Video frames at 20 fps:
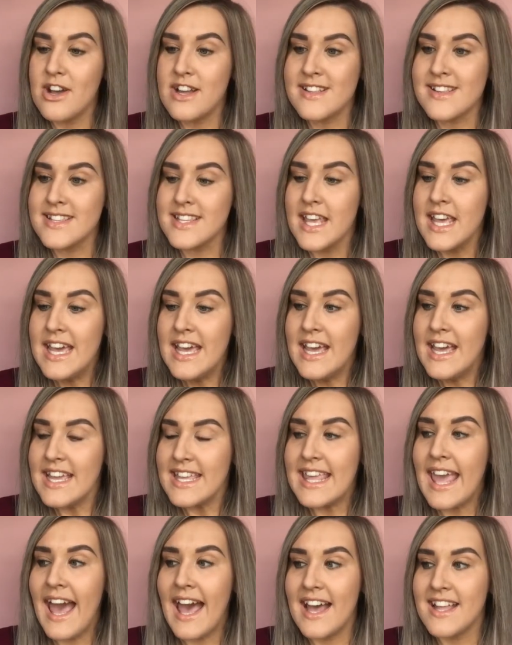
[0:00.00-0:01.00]
And
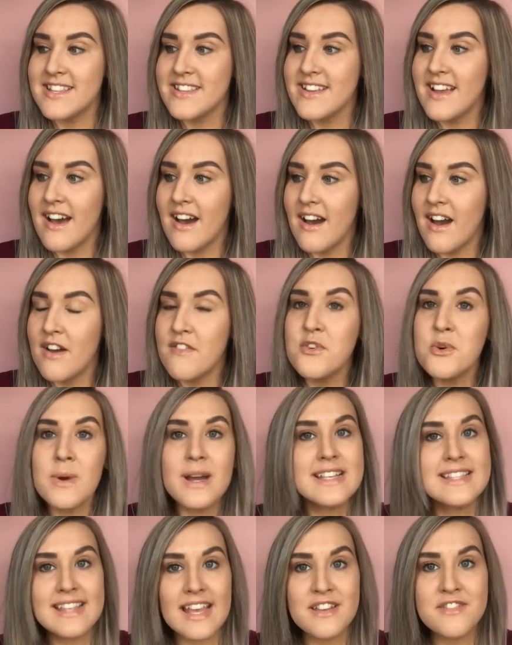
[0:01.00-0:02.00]
yeah, I've
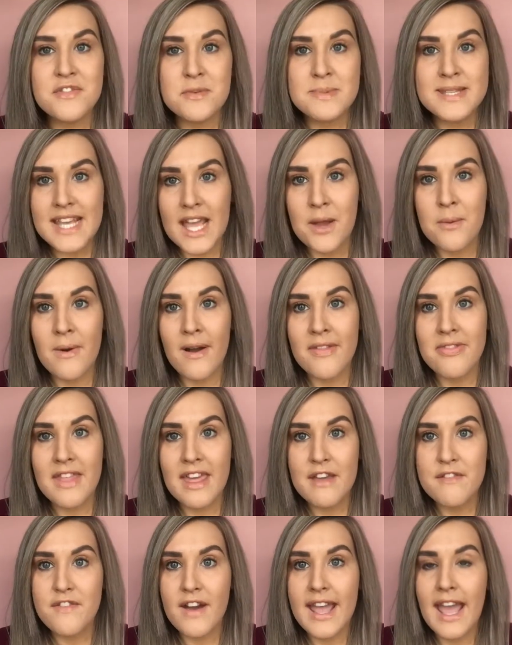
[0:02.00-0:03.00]
always said from day one
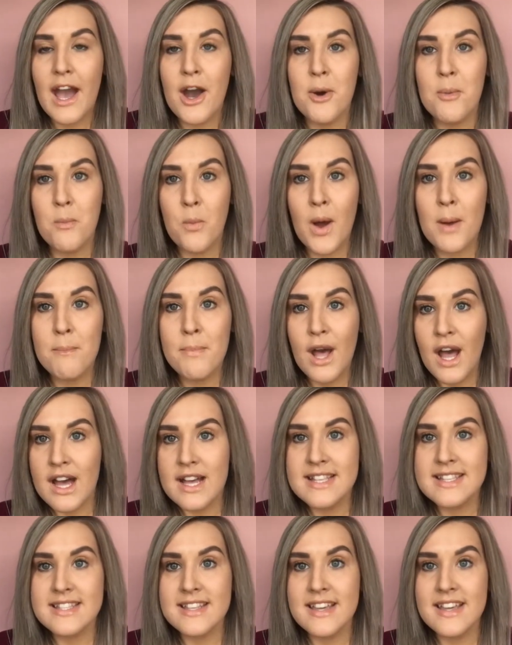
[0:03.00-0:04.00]
that if I help one
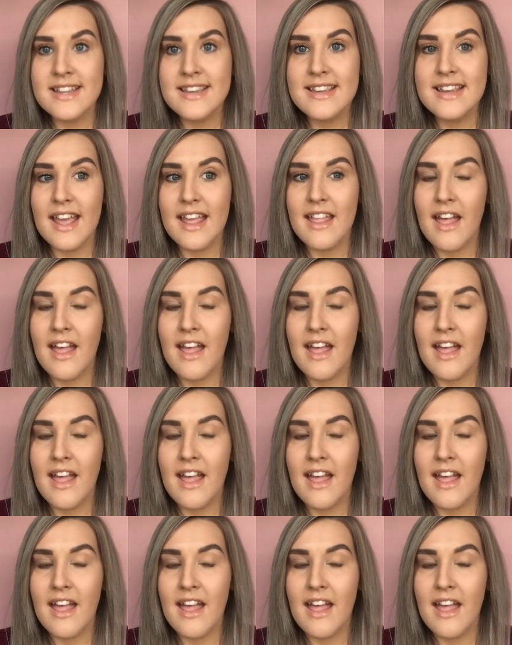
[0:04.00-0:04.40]
person,